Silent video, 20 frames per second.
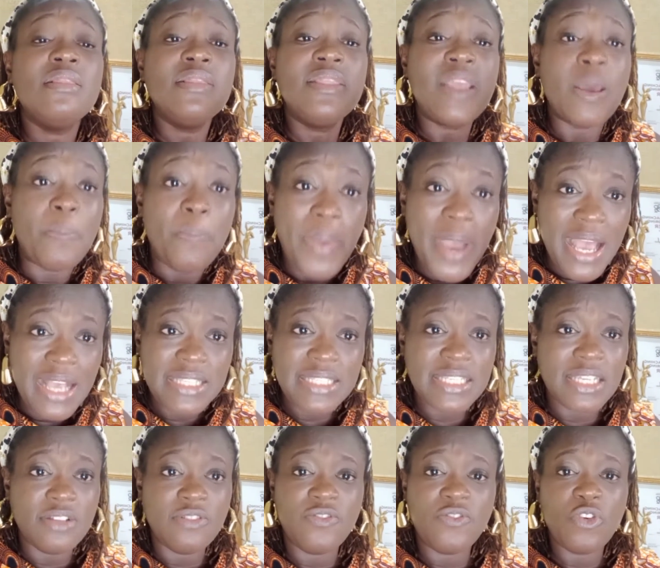the
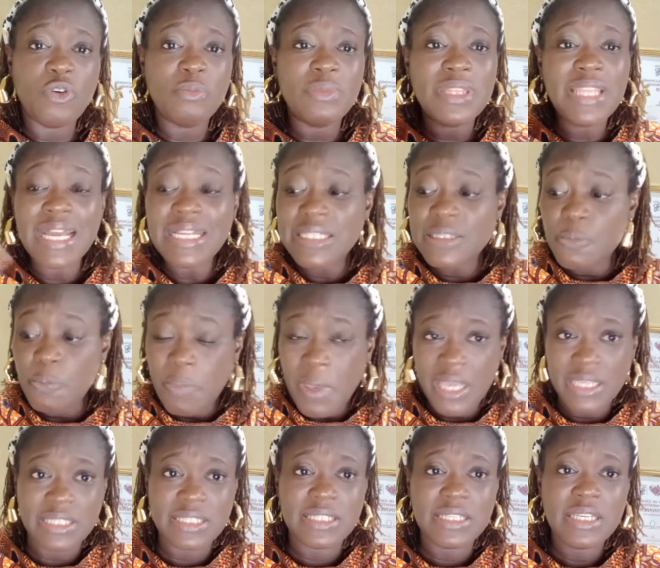person from that
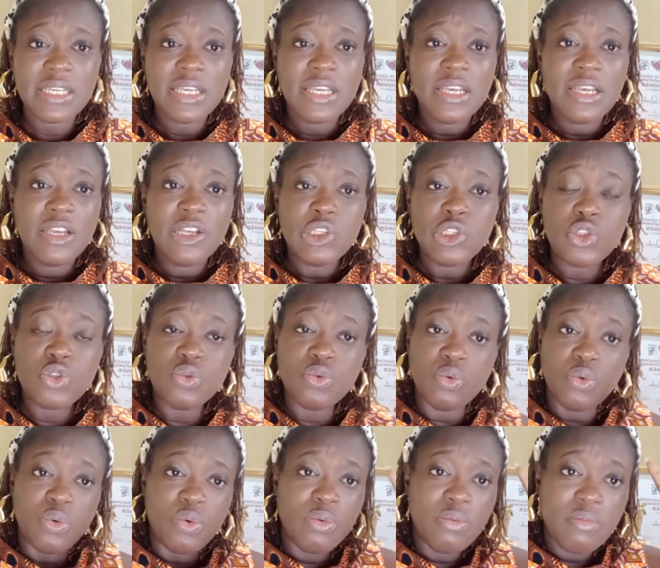pit
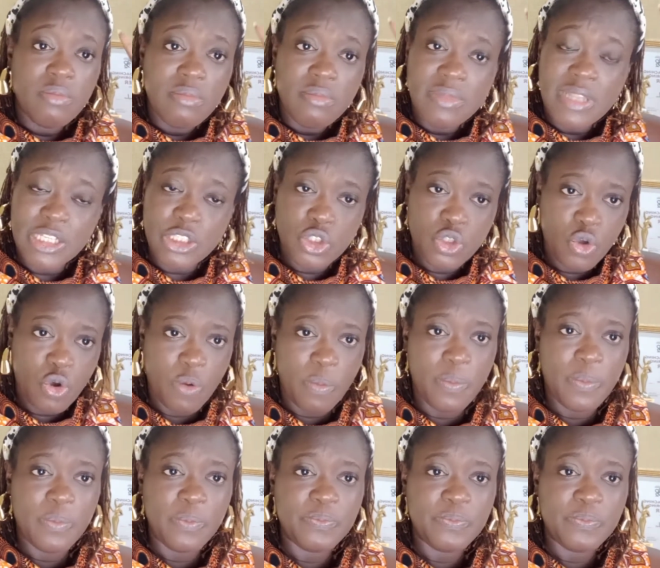to the top.